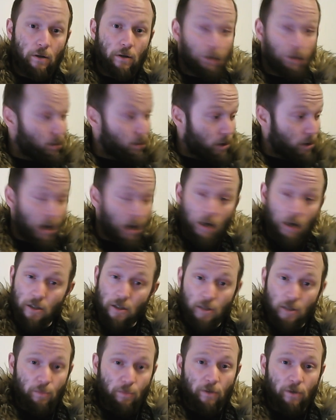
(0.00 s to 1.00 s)
No
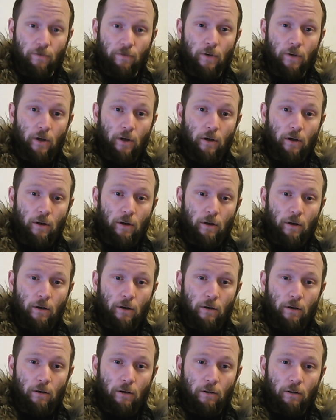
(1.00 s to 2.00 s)
concept of
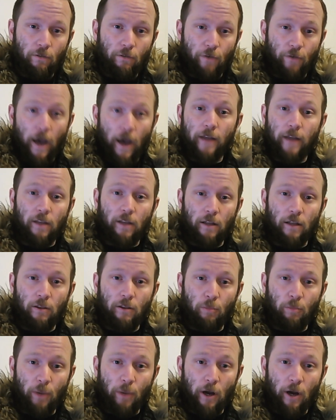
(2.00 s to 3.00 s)
the fact that the
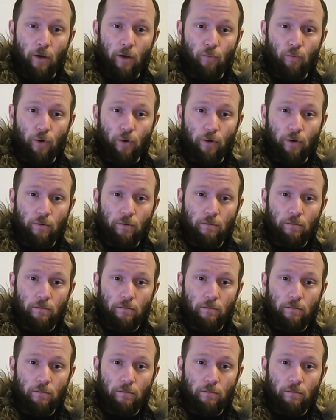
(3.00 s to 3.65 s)
bear would